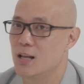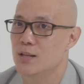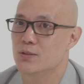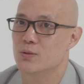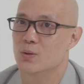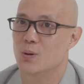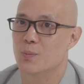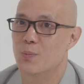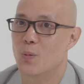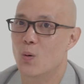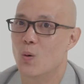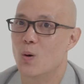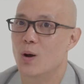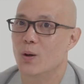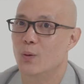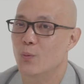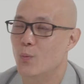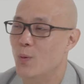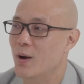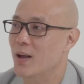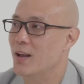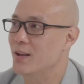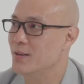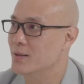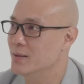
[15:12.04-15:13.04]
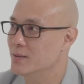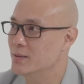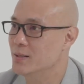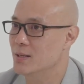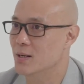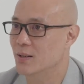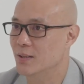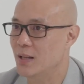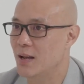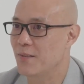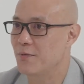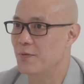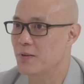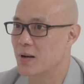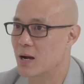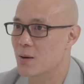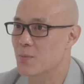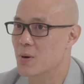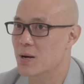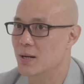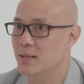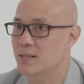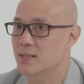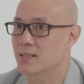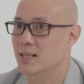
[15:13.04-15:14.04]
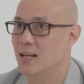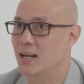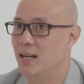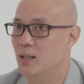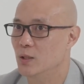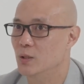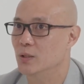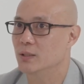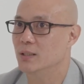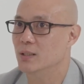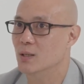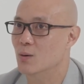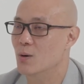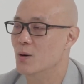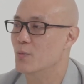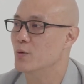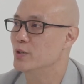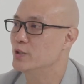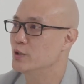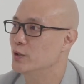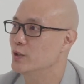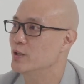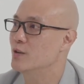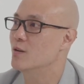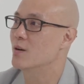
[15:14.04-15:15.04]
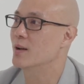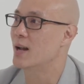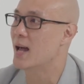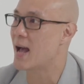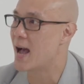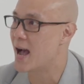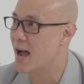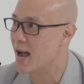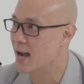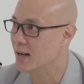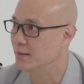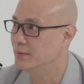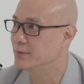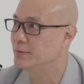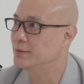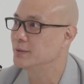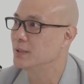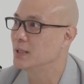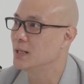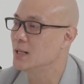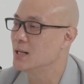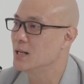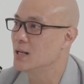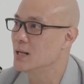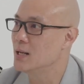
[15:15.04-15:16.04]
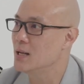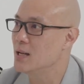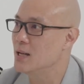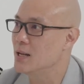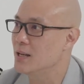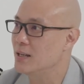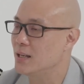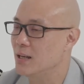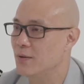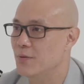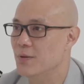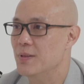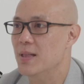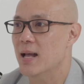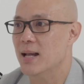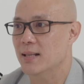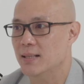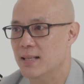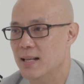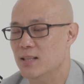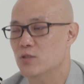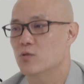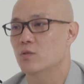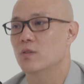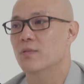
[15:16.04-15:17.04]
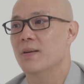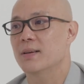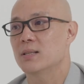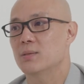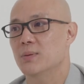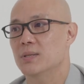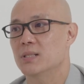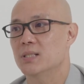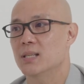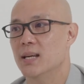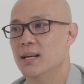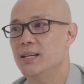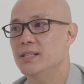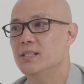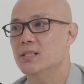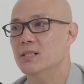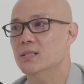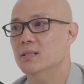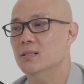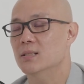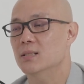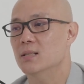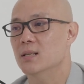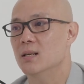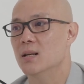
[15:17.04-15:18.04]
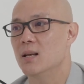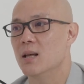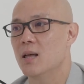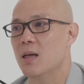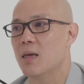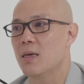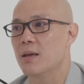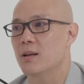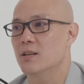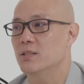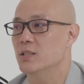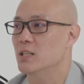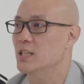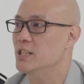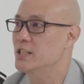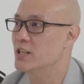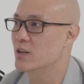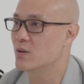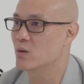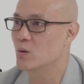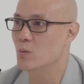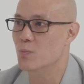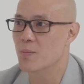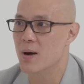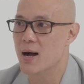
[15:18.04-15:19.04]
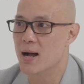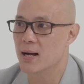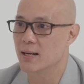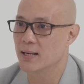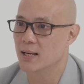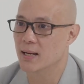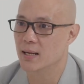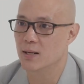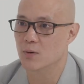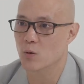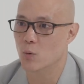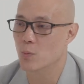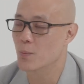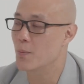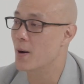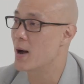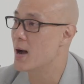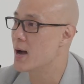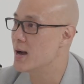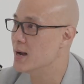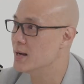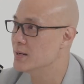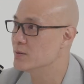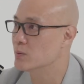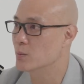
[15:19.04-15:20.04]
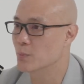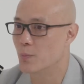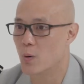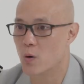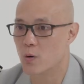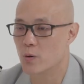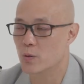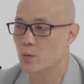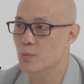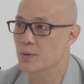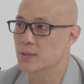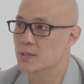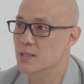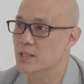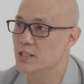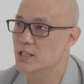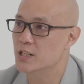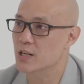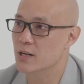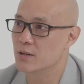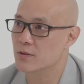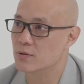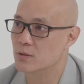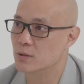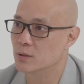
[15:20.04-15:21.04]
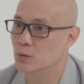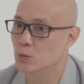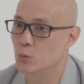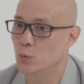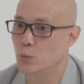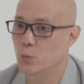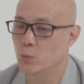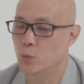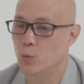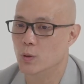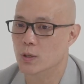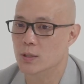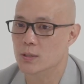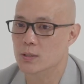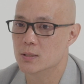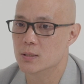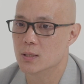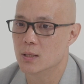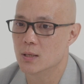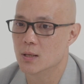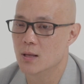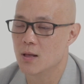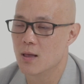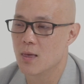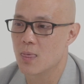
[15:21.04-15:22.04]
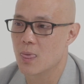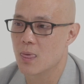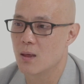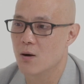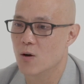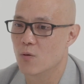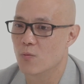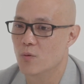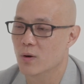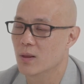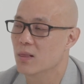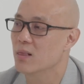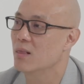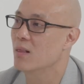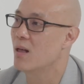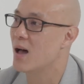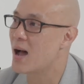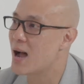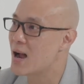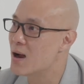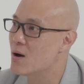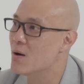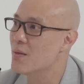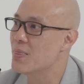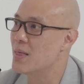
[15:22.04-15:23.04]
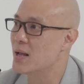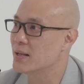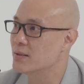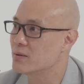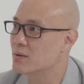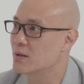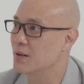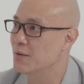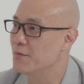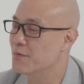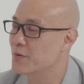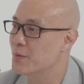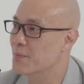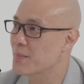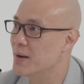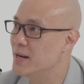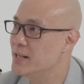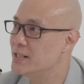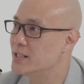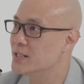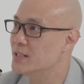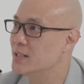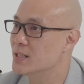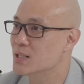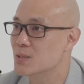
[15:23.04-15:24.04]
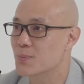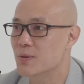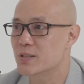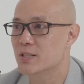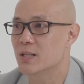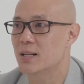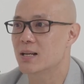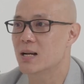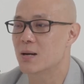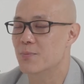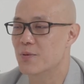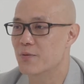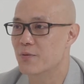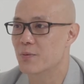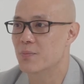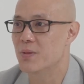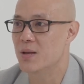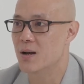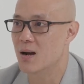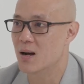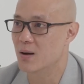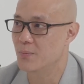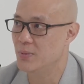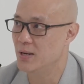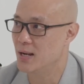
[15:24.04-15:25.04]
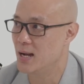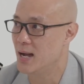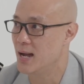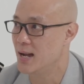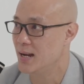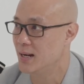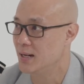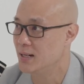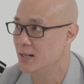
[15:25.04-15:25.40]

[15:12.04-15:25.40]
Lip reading: to a point where, you know, they have to come out and say, look, you know what, we should not have given that sort of expectation, because the general market or buyers or borrowers in general would rely on that sort of information, especially coming from the RBA.